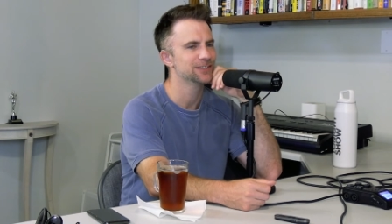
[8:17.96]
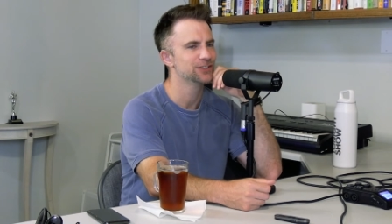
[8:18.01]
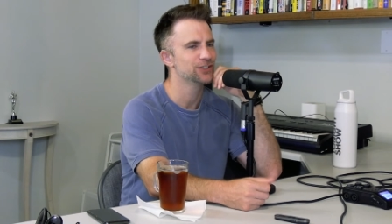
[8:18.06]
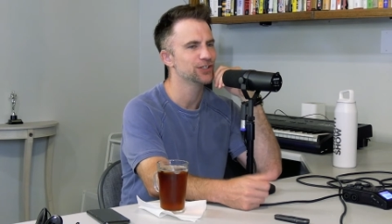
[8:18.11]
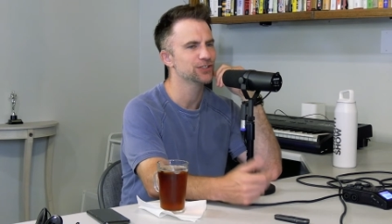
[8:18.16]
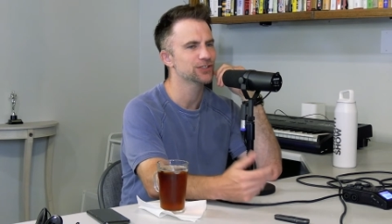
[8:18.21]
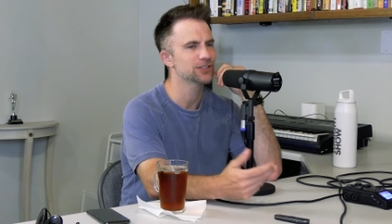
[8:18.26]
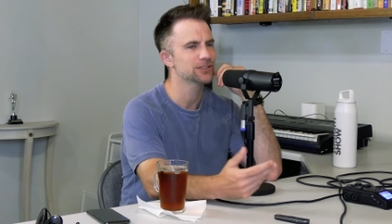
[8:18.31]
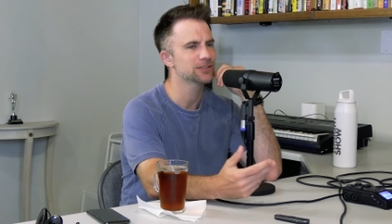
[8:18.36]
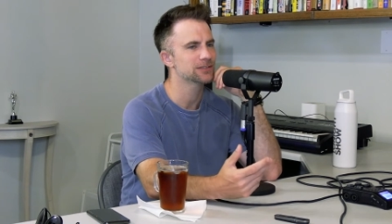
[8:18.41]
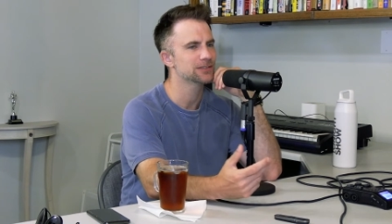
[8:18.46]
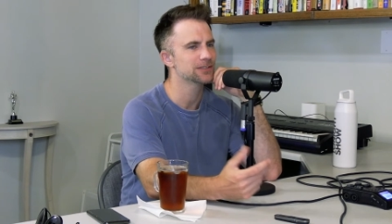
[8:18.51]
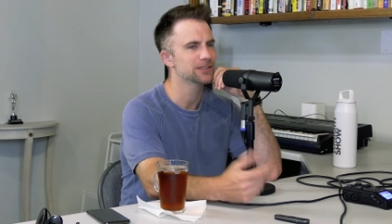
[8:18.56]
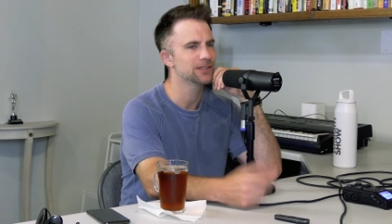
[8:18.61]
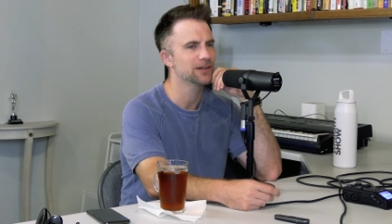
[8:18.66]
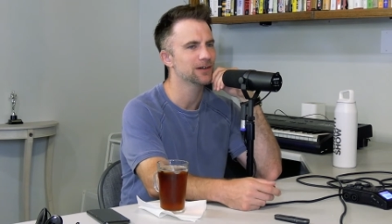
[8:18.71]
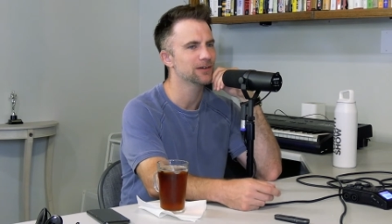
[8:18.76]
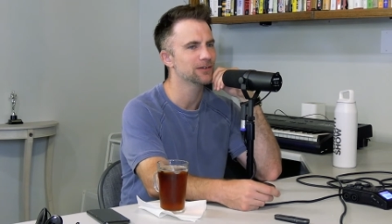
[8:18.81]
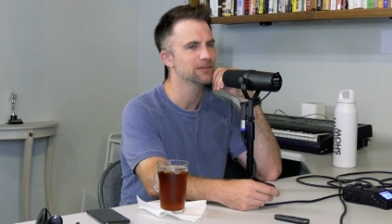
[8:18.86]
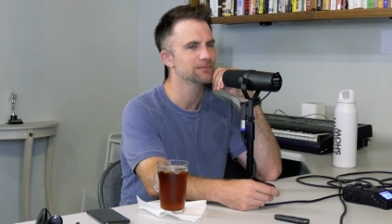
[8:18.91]
And you're just,
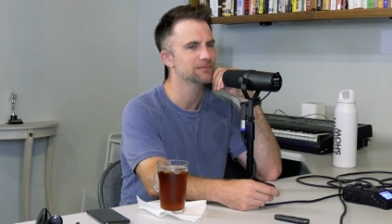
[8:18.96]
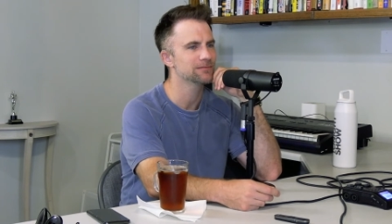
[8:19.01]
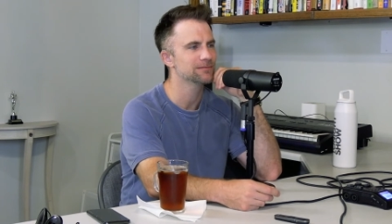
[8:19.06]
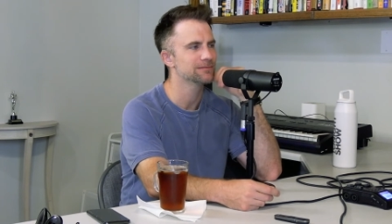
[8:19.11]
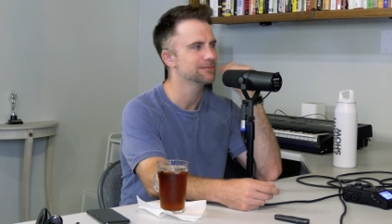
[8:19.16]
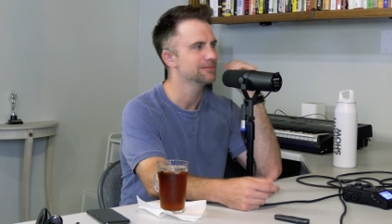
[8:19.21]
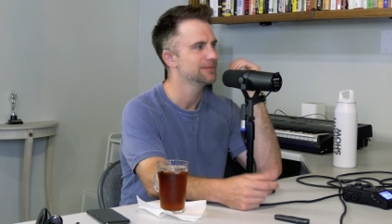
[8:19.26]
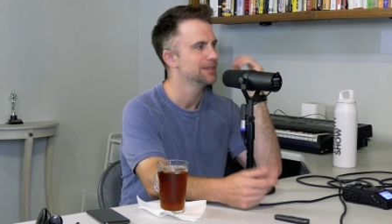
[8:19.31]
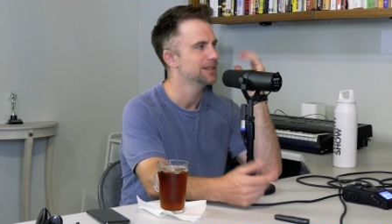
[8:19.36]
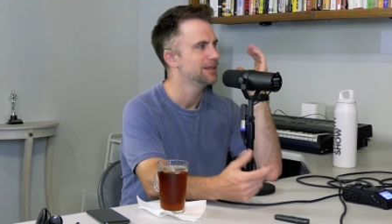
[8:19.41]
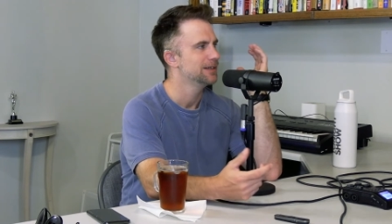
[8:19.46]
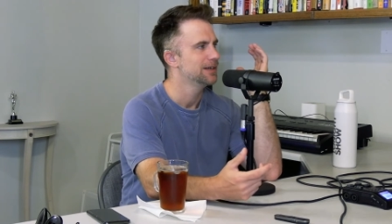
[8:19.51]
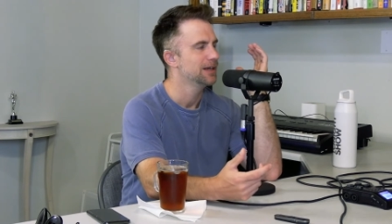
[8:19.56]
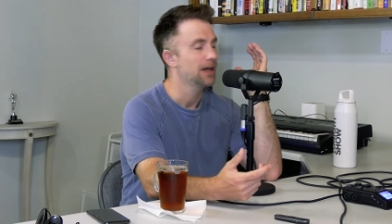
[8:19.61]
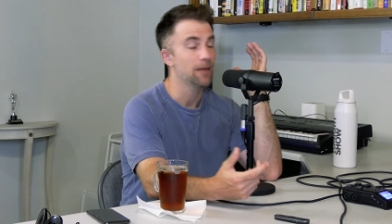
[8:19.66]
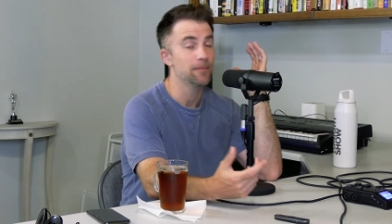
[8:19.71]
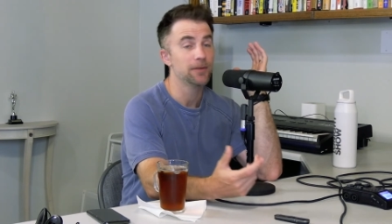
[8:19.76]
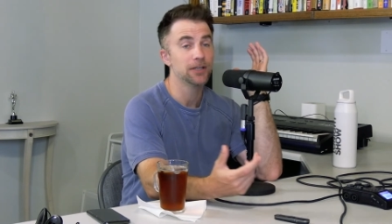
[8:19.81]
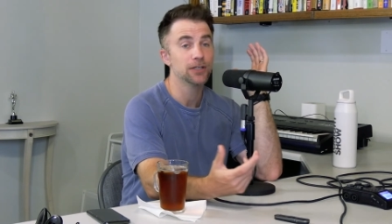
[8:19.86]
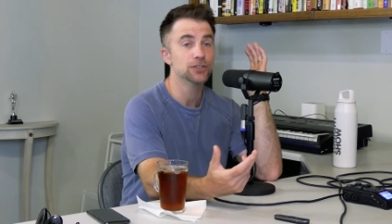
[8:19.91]

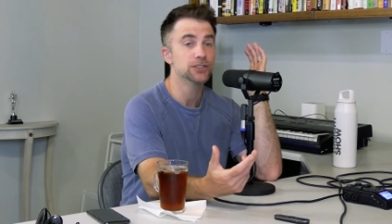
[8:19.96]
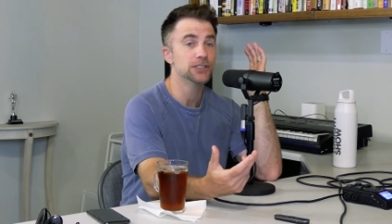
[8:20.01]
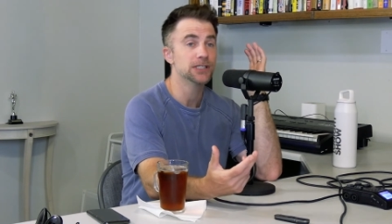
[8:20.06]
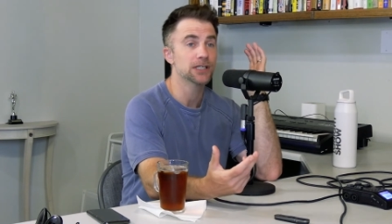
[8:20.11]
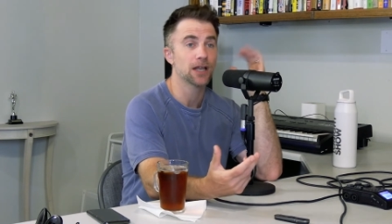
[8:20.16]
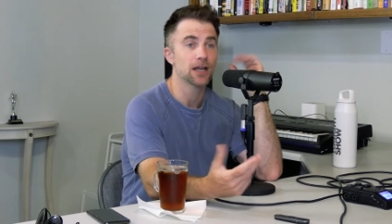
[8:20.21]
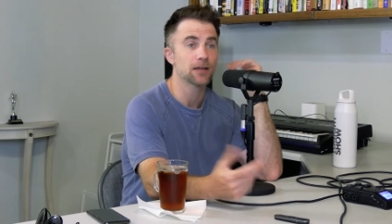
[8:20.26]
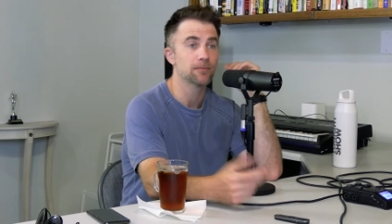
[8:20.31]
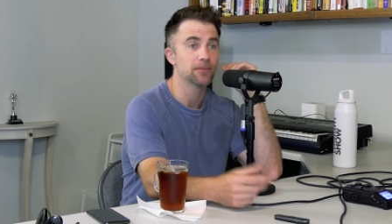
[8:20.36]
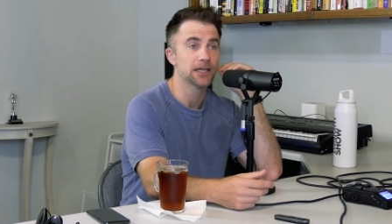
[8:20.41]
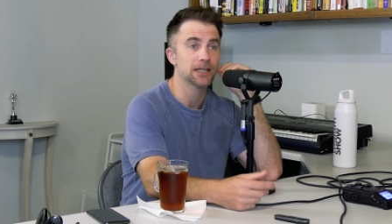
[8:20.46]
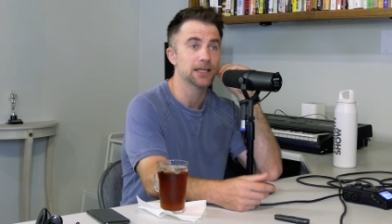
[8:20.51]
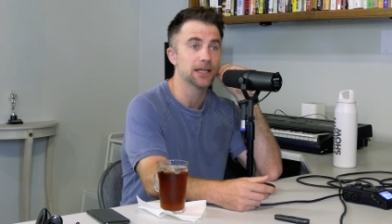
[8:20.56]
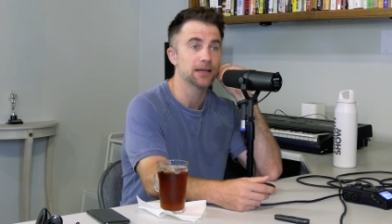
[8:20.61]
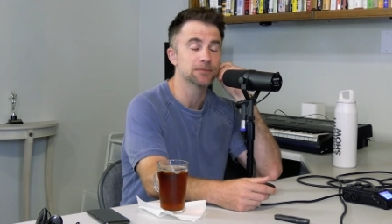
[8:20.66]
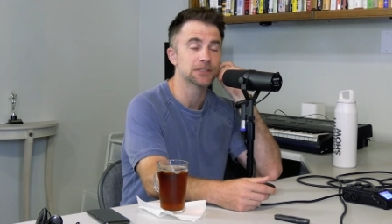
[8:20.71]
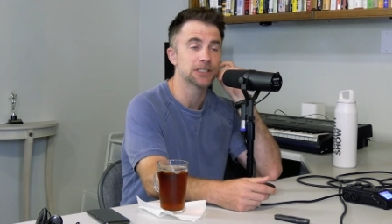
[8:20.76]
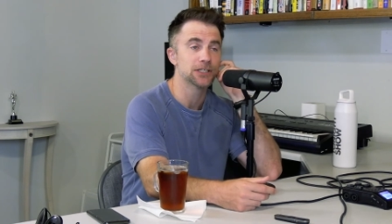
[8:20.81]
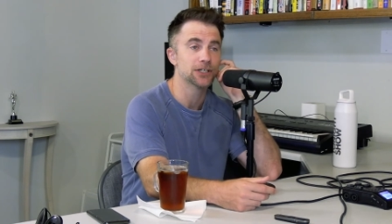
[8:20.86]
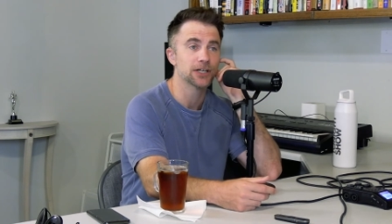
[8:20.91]
I mean, you see a lot of big
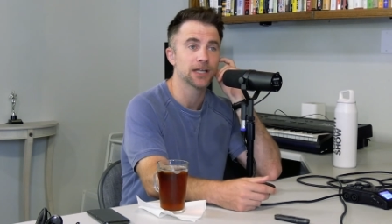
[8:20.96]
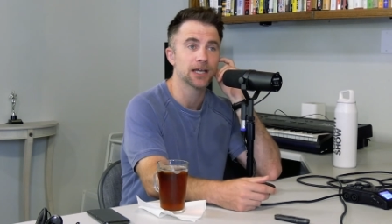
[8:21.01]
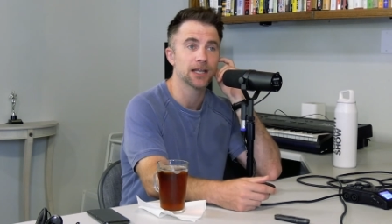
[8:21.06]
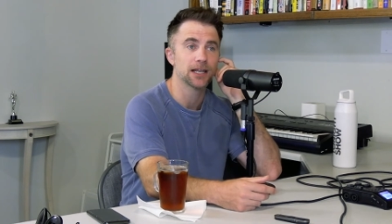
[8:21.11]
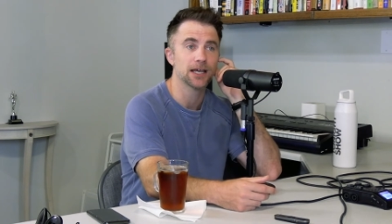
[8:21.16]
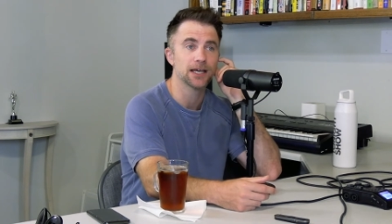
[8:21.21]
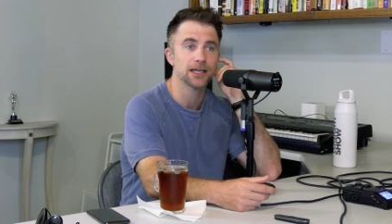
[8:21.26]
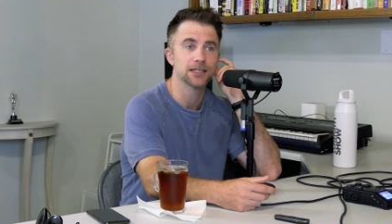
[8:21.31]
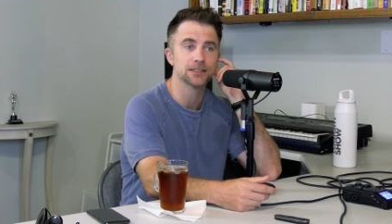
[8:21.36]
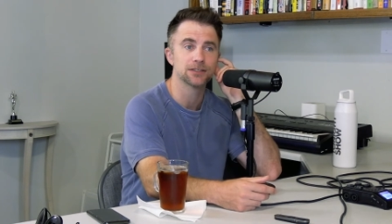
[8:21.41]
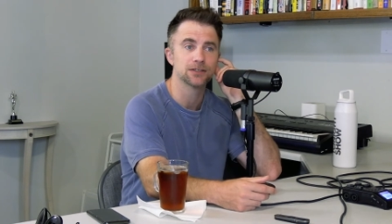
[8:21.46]
names here in LA,